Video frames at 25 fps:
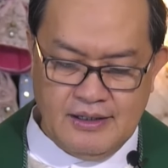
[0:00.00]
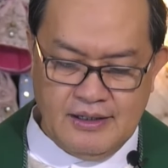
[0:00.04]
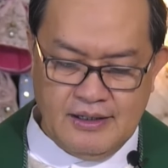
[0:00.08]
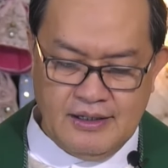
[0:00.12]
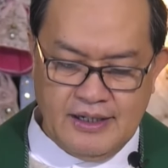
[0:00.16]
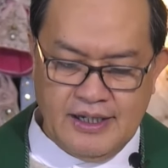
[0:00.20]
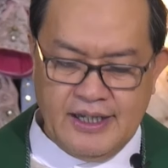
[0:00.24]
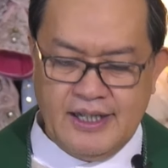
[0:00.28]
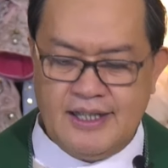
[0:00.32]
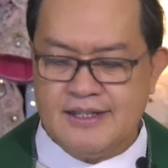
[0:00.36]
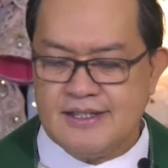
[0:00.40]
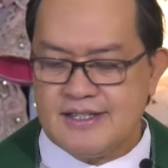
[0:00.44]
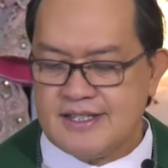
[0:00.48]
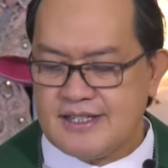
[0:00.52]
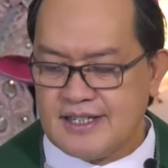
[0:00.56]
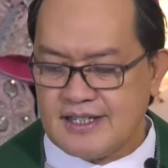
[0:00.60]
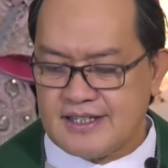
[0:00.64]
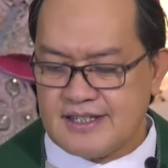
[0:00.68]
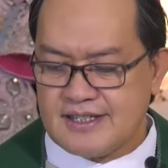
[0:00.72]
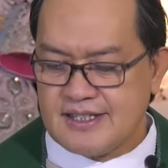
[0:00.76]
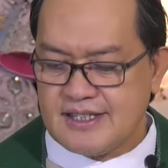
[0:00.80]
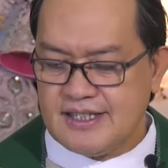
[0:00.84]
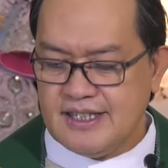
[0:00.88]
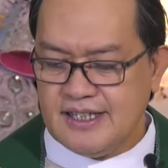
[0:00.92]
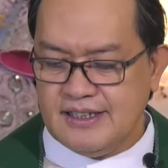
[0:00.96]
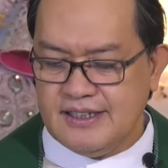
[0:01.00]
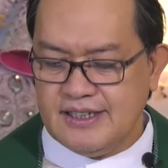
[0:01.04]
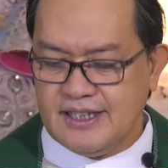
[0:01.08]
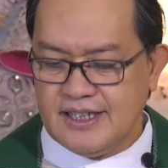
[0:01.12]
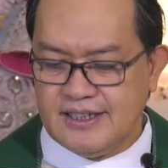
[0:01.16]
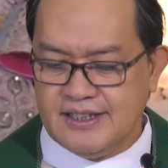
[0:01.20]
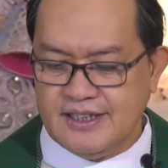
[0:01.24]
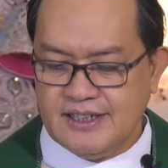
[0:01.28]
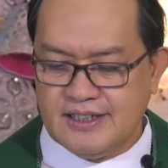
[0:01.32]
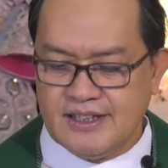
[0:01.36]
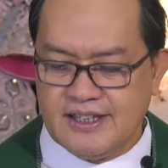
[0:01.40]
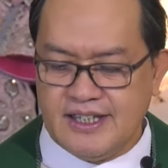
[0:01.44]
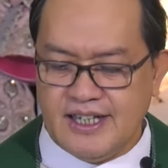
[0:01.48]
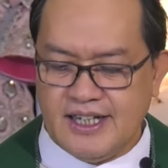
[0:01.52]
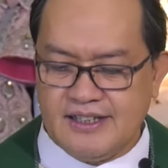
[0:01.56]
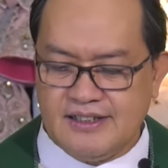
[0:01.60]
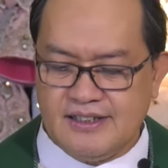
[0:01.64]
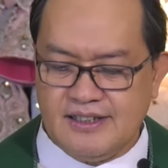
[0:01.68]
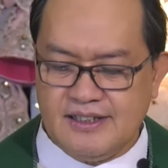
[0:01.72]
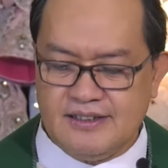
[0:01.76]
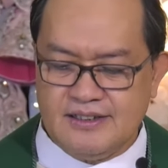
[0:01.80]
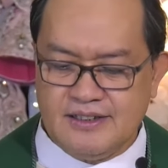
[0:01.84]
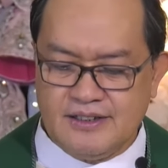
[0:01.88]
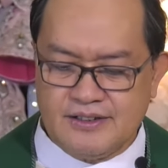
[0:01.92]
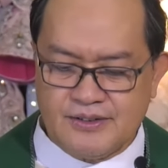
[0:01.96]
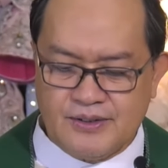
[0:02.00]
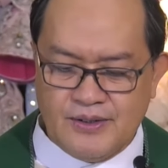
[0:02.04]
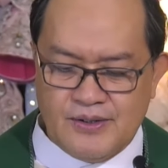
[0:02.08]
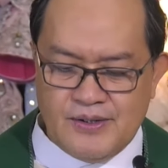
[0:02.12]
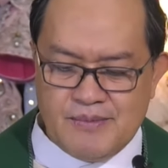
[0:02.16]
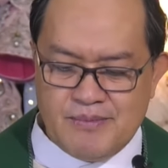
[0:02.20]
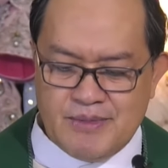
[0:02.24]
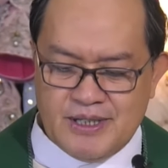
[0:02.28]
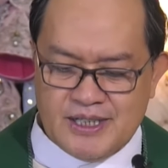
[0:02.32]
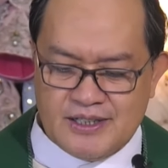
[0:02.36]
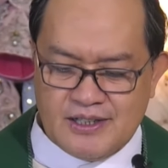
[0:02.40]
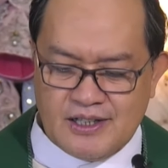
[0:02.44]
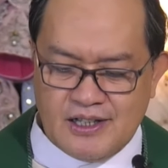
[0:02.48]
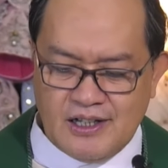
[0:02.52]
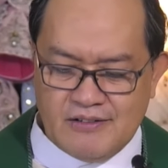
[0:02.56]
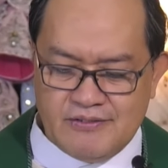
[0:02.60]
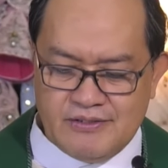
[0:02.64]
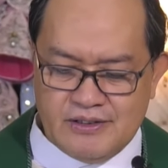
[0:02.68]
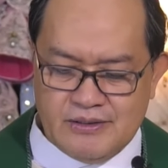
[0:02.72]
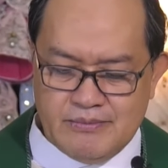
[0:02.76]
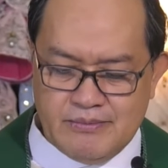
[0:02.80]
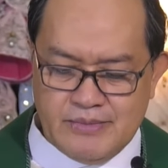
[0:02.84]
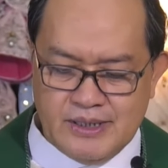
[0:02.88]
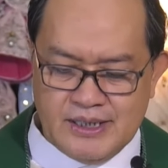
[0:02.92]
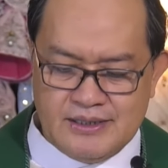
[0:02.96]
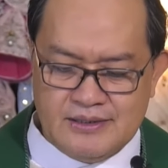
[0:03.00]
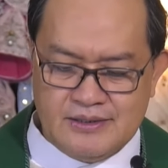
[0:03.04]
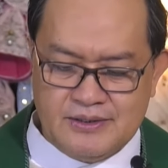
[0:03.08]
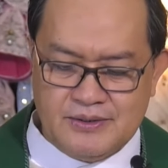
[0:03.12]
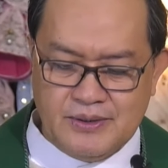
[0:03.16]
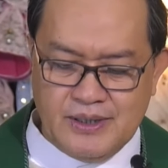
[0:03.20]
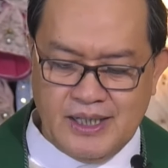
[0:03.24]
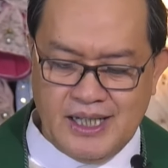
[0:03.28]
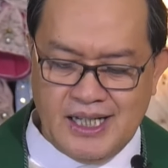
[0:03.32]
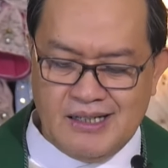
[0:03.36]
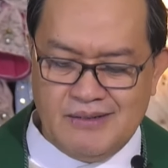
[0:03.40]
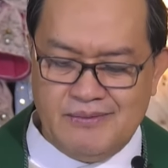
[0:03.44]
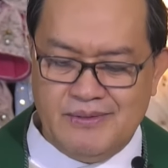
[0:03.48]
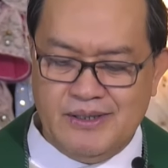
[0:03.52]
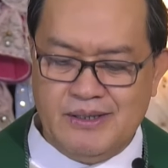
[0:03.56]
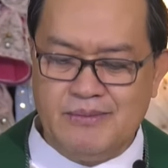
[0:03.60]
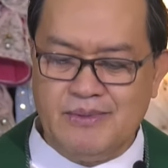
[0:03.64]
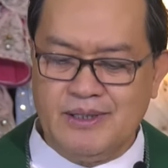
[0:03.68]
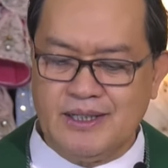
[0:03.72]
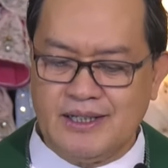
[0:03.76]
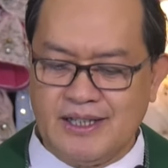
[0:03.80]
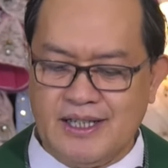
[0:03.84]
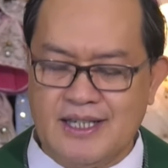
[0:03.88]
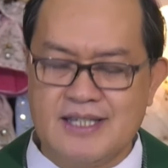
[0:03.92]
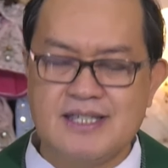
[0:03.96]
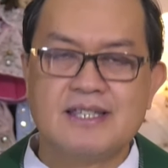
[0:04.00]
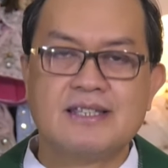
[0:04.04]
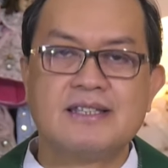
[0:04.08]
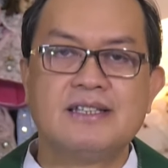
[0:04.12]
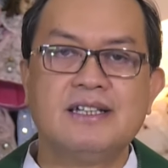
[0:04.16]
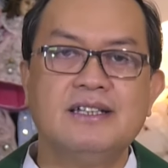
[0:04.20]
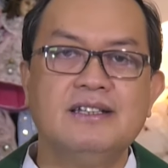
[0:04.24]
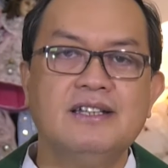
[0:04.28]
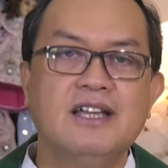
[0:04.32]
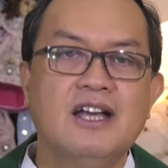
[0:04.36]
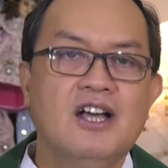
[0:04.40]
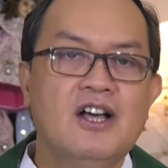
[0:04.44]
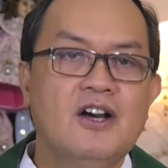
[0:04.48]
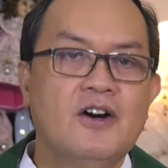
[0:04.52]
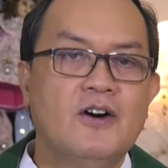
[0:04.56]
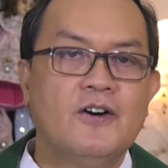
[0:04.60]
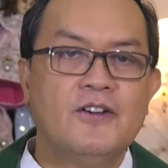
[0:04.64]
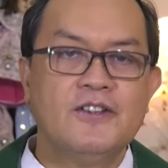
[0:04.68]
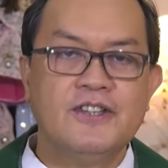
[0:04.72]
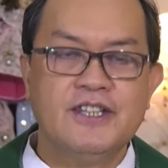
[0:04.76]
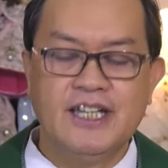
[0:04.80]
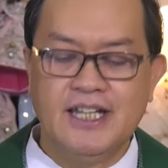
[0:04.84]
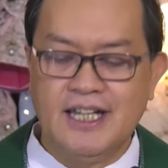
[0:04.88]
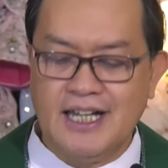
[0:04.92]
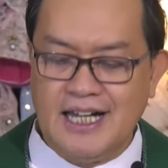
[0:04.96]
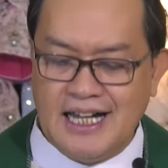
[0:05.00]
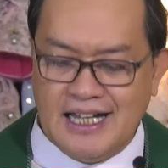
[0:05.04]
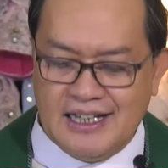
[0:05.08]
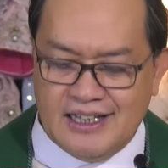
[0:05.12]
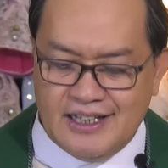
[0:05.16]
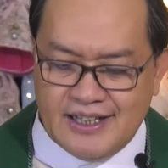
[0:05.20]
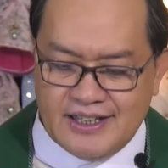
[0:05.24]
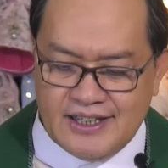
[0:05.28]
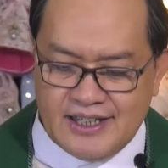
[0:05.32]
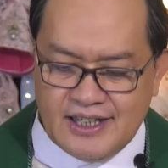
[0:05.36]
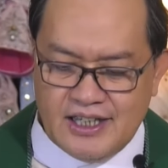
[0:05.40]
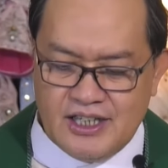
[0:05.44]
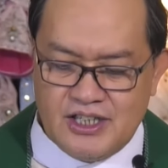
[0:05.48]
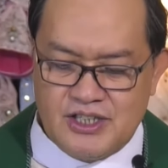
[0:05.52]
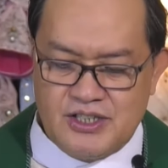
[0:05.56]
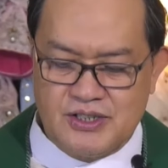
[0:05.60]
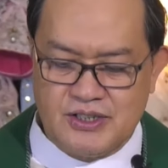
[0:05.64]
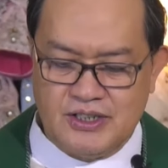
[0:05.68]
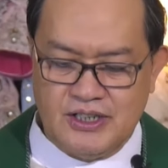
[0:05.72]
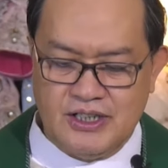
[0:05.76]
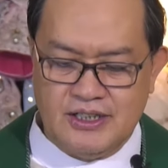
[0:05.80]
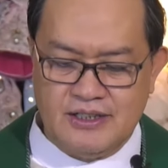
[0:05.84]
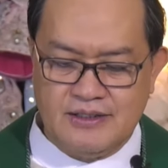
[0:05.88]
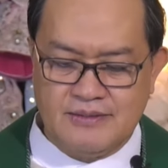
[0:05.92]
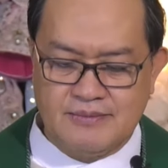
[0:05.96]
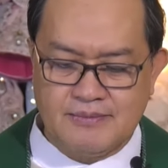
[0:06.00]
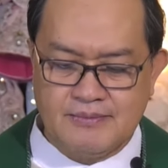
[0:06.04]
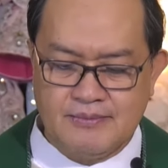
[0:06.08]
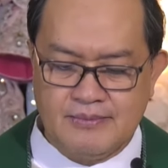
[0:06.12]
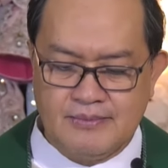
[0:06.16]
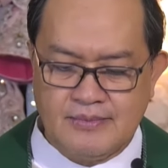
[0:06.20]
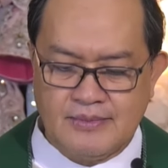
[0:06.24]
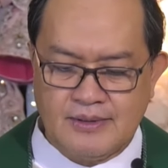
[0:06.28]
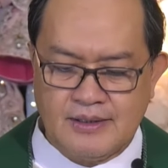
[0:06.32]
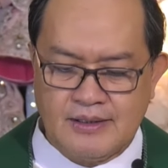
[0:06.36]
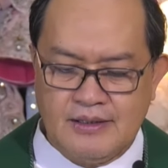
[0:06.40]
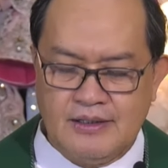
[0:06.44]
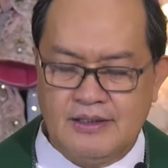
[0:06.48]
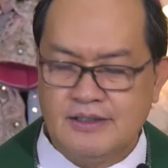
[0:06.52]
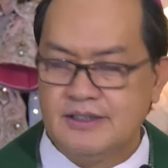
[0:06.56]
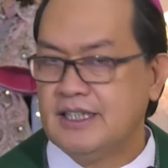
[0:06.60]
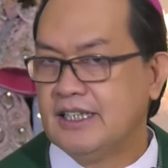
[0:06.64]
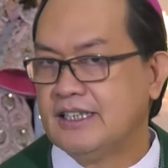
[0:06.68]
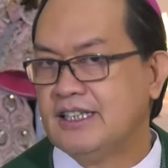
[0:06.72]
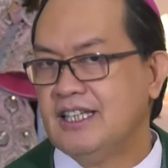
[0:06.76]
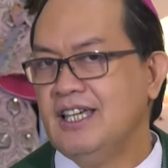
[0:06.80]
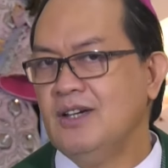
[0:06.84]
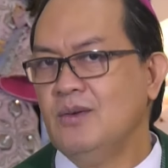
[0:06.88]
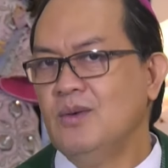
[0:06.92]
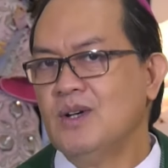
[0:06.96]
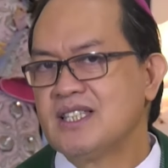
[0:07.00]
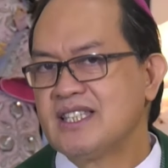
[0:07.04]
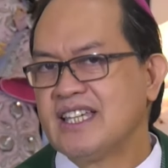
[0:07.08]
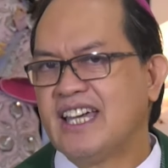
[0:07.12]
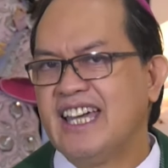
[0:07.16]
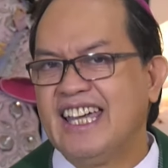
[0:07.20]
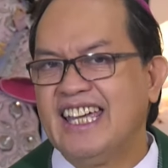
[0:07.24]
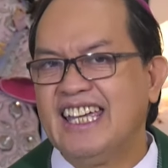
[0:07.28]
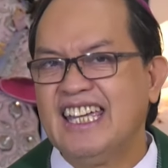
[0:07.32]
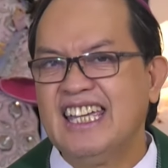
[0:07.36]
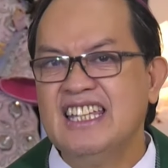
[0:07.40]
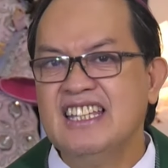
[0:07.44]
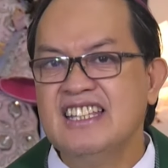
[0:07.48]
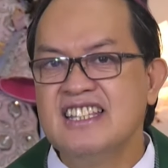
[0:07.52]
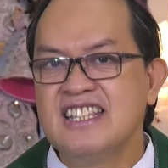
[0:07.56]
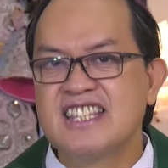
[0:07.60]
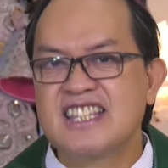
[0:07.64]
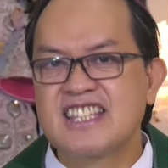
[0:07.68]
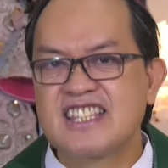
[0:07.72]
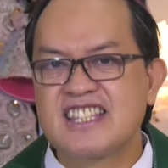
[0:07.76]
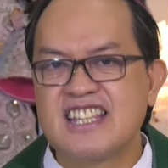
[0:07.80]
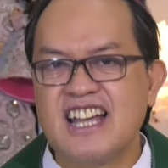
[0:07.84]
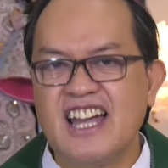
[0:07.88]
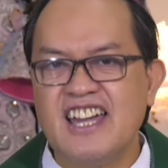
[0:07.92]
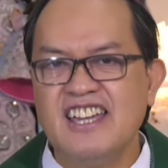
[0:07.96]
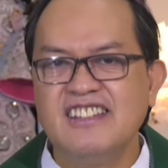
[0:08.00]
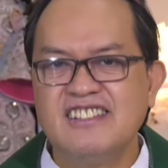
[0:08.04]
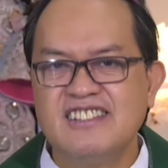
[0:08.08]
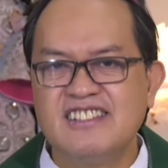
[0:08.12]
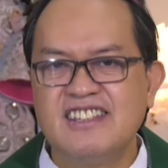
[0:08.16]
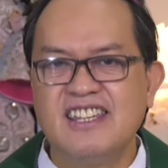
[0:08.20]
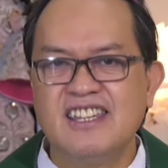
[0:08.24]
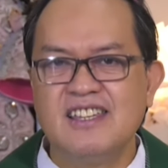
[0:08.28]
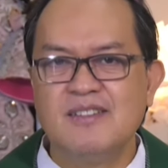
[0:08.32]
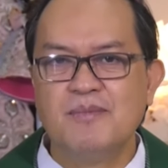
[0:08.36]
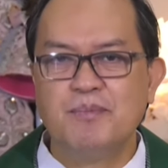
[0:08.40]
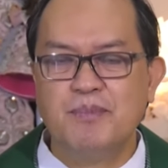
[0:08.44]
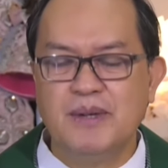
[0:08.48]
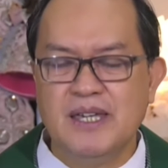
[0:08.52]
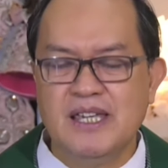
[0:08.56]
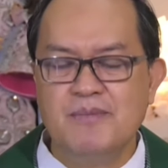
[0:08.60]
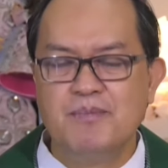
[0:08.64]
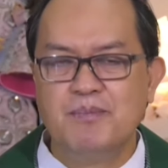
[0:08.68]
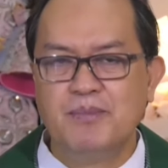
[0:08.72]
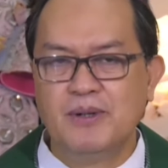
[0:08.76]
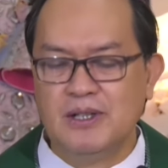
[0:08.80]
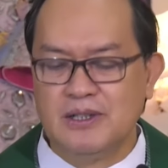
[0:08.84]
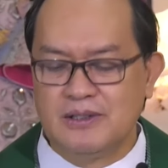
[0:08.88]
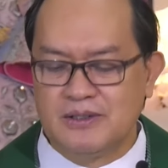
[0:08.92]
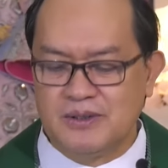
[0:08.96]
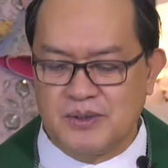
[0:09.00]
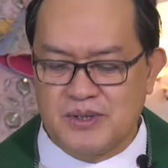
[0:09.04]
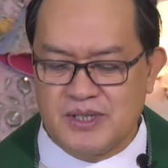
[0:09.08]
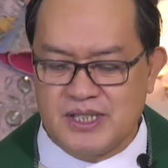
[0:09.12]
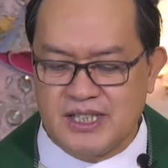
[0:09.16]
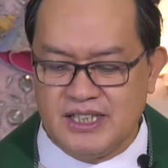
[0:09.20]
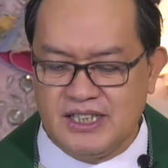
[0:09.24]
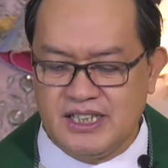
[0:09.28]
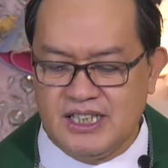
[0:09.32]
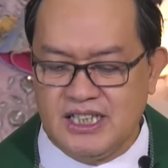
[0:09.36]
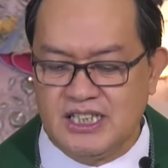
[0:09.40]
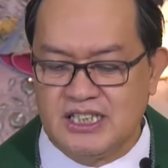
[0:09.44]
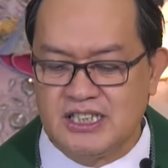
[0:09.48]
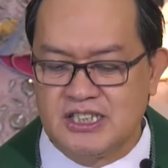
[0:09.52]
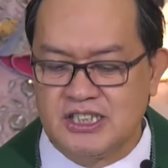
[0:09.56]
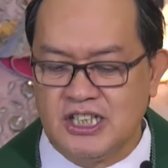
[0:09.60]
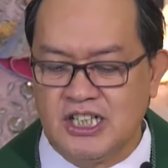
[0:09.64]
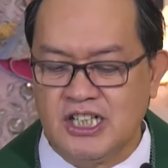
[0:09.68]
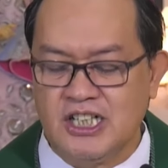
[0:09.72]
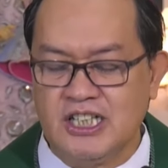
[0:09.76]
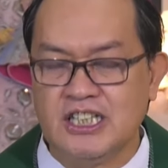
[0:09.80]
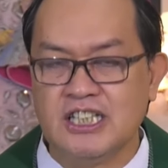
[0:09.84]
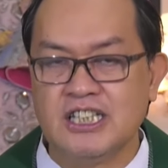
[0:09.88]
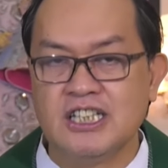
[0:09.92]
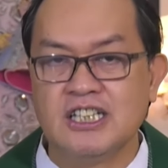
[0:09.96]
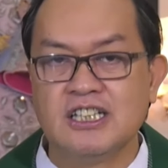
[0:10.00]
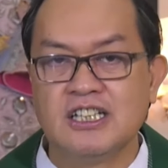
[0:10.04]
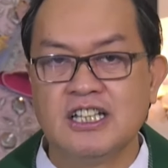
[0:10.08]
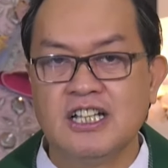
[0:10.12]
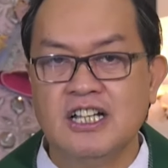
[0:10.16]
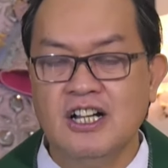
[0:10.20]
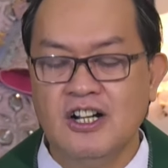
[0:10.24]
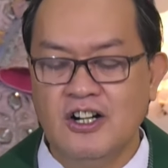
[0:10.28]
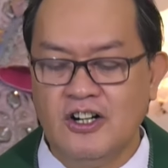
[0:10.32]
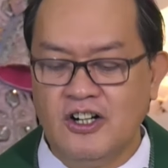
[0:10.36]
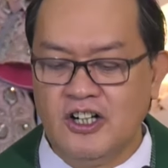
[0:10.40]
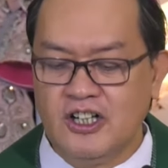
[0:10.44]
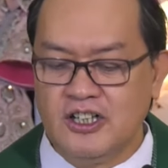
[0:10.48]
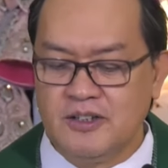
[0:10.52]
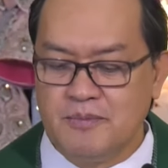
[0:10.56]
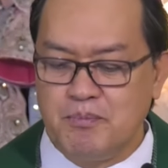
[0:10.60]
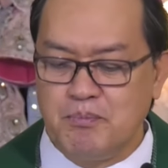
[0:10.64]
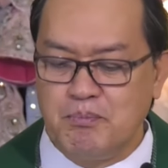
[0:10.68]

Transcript: and succeeded in getting the Roman government to have him arrested on the allegation that he was inciting people to sedition or